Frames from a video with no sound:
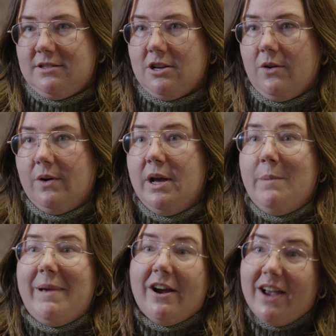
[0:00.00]
So
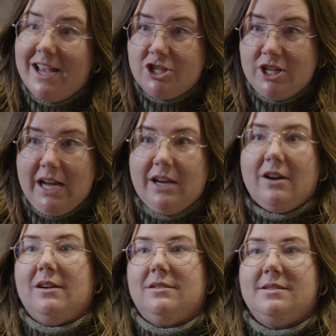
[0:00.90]
para
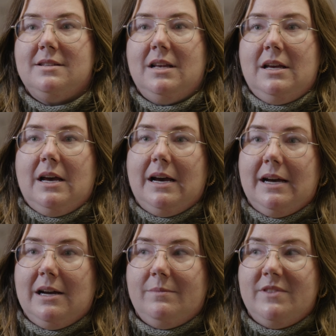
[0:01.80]
educators.
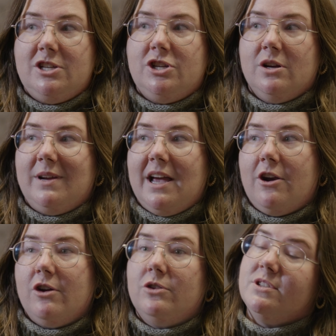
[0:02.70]
Um, this year we
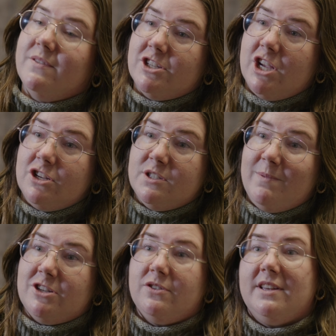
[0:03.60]
had our inclusive education
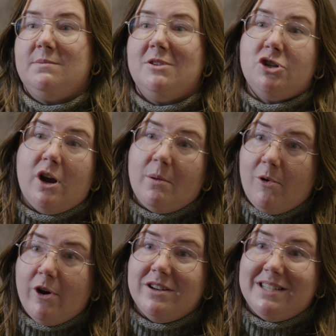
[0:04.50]
specialist, Ms. Shauna
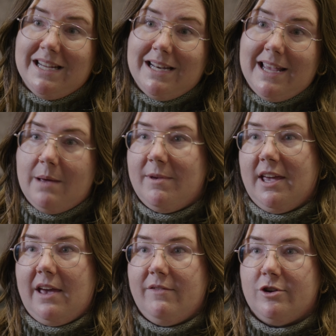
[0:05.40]
Moore, dean, came
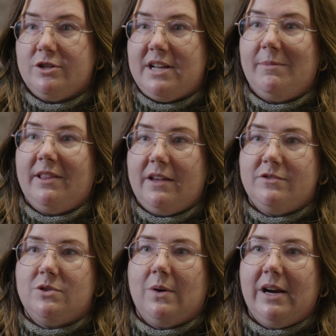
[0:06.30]
and gave her 10 minute life
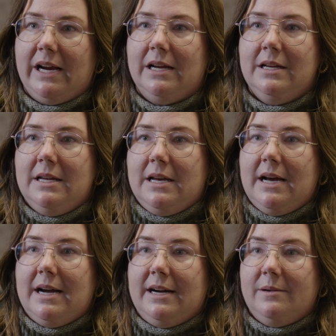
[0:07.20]
story.
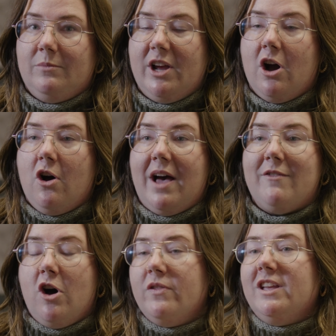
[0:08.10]
Yes. Um, we all have
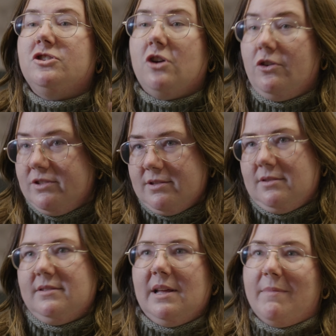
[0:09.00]
all the
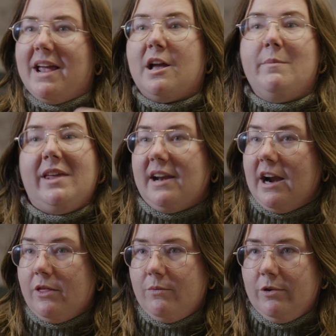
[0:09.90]
adults that might come in and
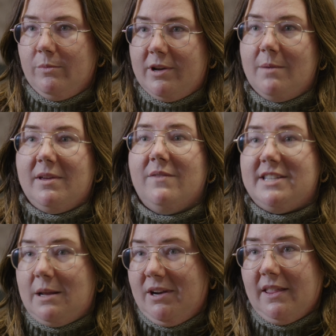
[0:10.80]
out of the room come give a
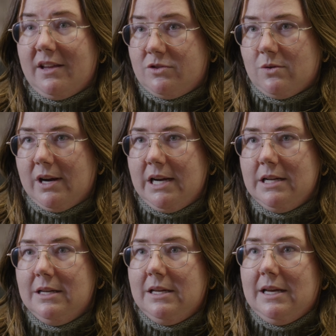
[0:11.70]
10 minute life story.
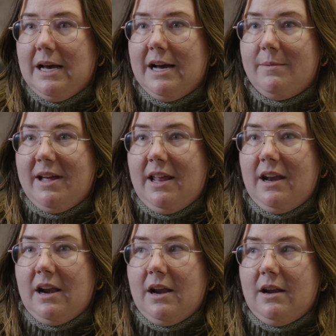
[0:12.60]
Mm -hmm. um,
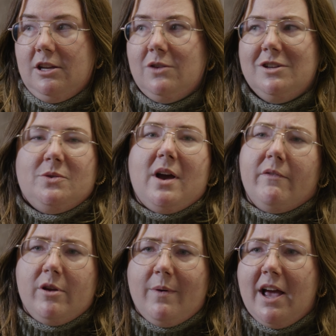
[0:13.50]
and you can do it
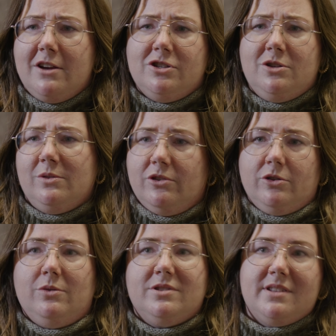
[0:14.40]
however you want. I usually do a little
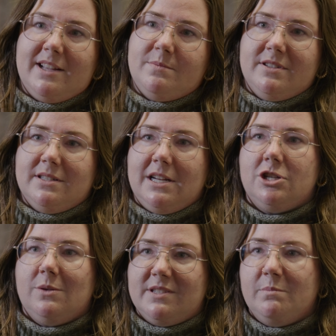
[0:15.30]
Google Slides
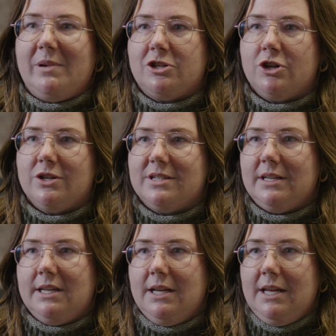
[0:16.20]
presentation with some pictures
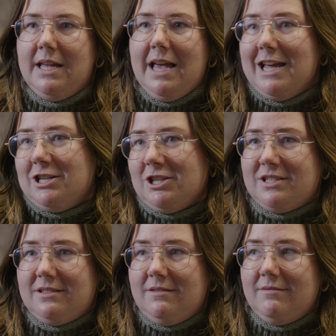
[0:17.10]
and yeah. and
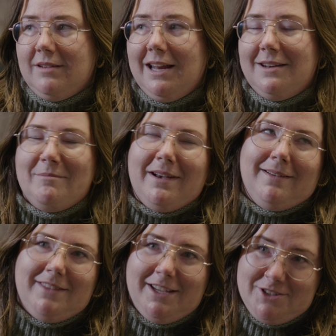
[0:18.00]
just and
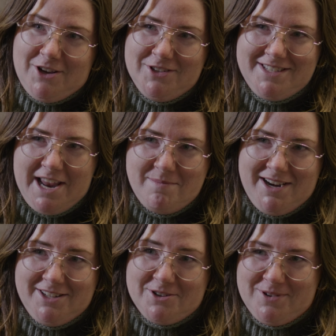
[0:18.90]
the adults 10
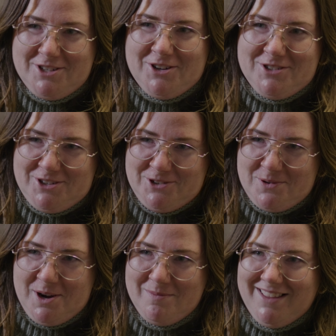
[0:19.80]
minutes always turns into
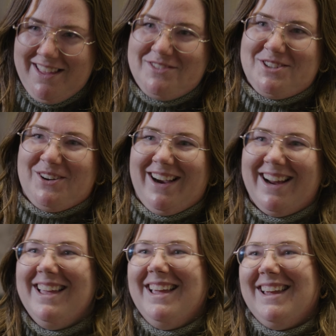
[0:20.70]
20 minute life story.
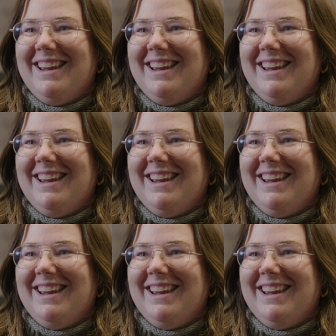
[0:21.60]
Of course.